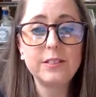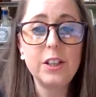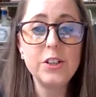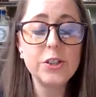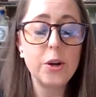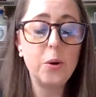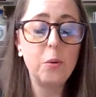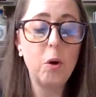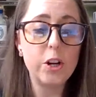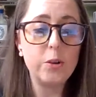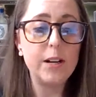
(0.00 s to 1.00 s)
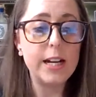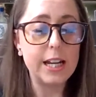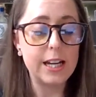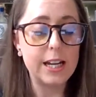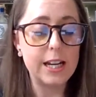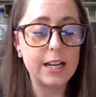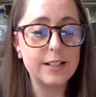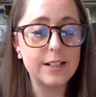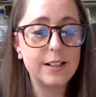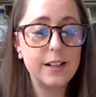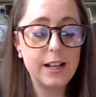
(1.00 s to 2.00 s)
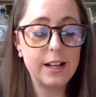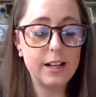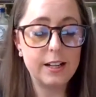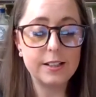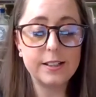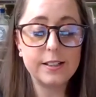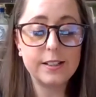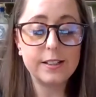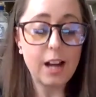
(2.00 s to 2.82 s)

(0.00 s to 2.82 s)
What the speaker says: So what you need is,